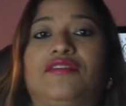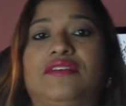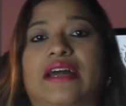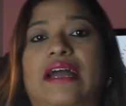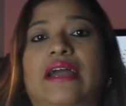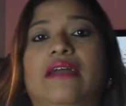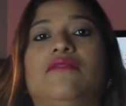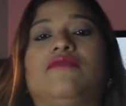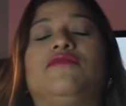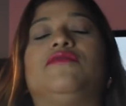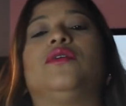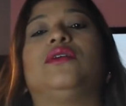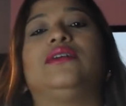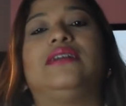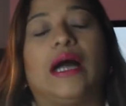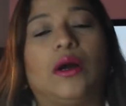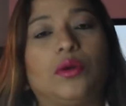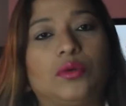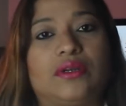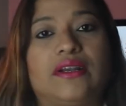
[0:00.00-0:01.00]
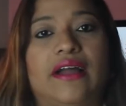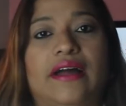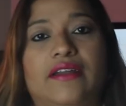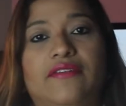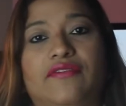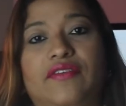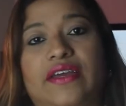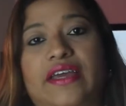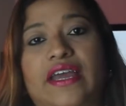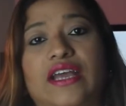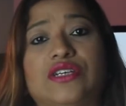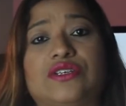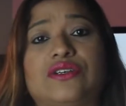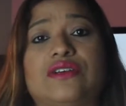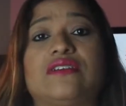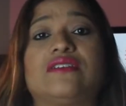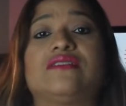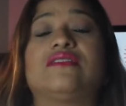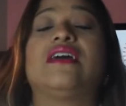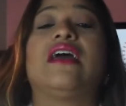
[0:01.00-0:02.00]
time for doubt
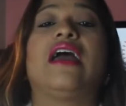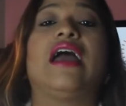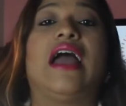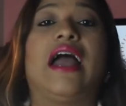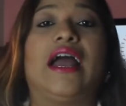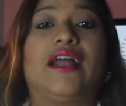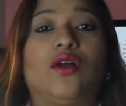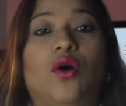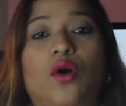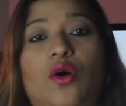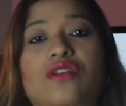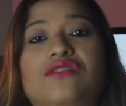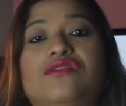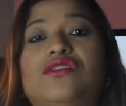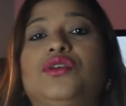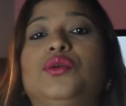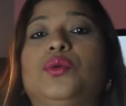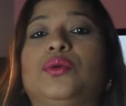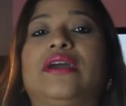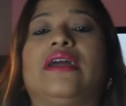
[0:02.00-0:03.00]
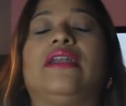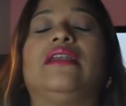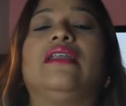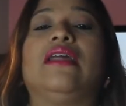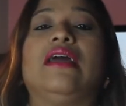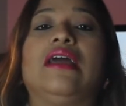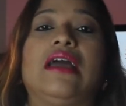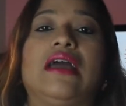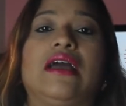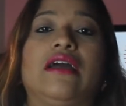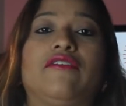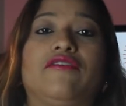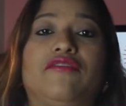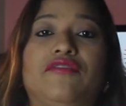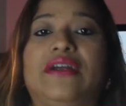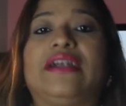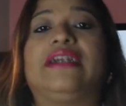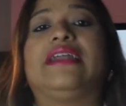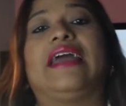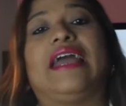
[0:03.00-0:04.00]
clarifications, and also you can
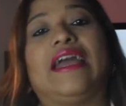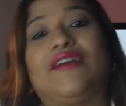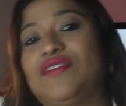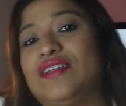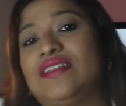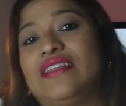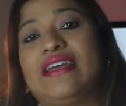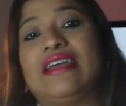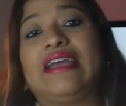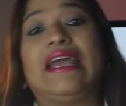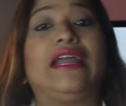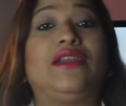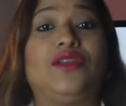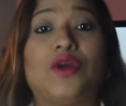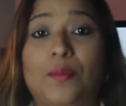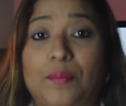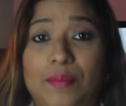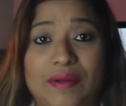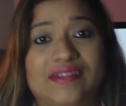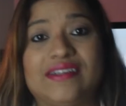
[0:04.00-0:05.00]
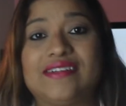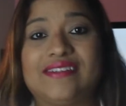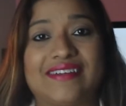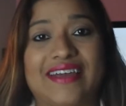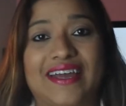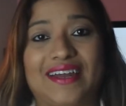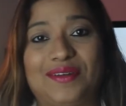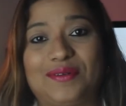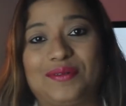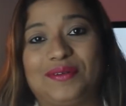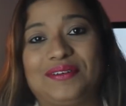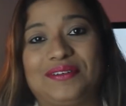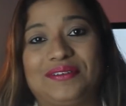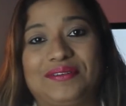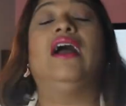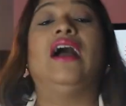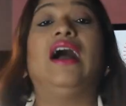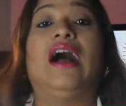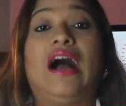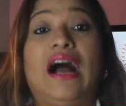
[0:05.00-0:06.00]
fit everything in your busy schedule.
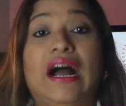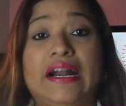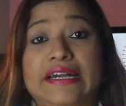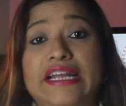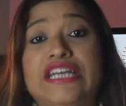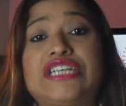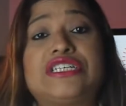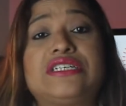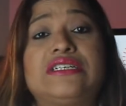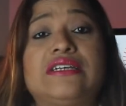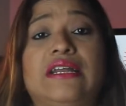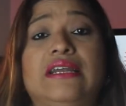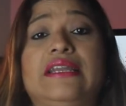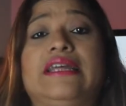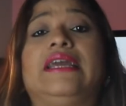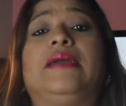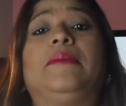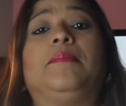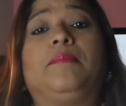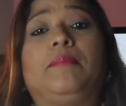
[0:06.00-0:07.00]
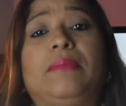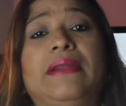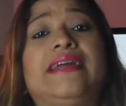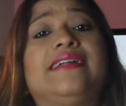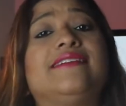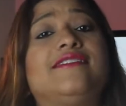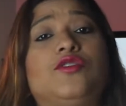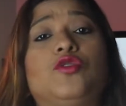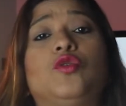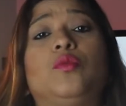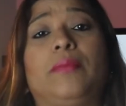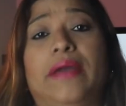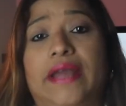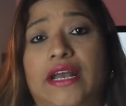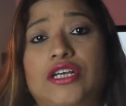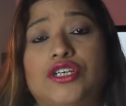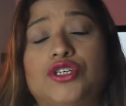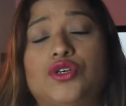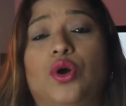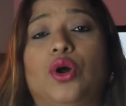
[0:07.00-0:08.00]
Additionally, please do make
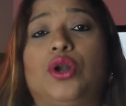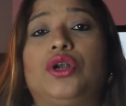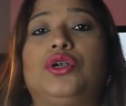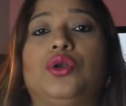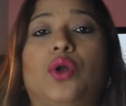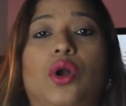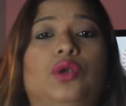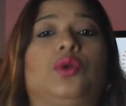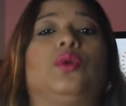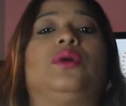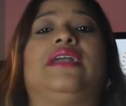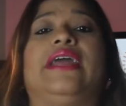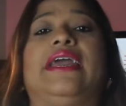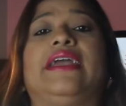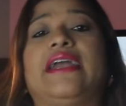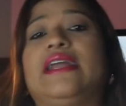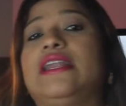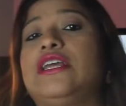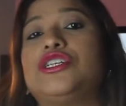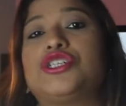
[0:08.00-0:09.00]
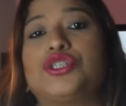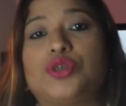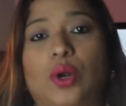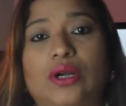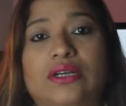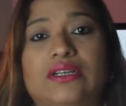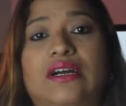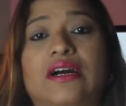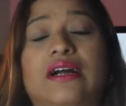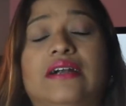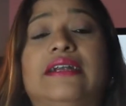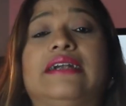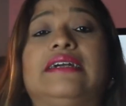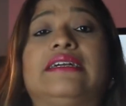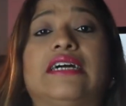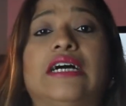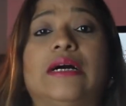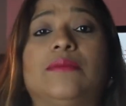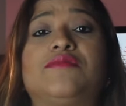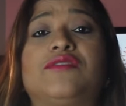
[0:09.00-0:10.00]
sure not to take any shortcut in
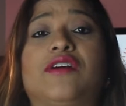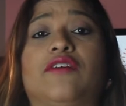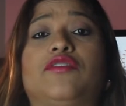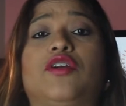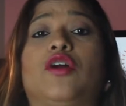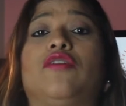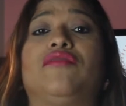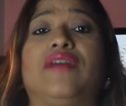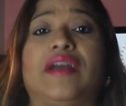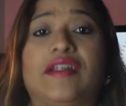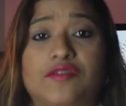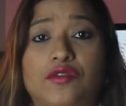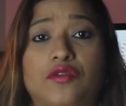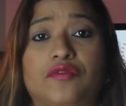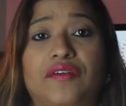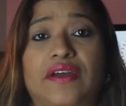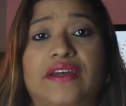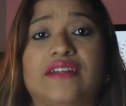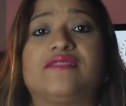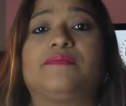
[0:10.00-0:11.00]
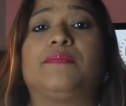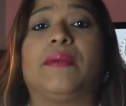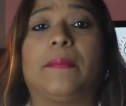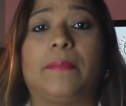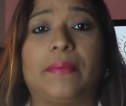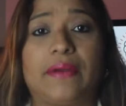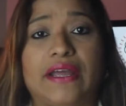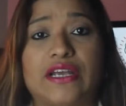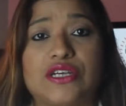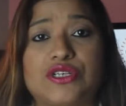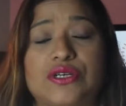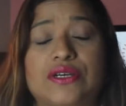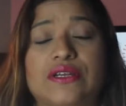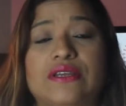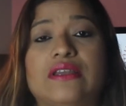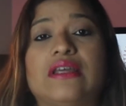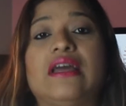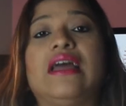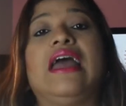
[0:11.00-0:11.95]
terms of your face-to-face preparation.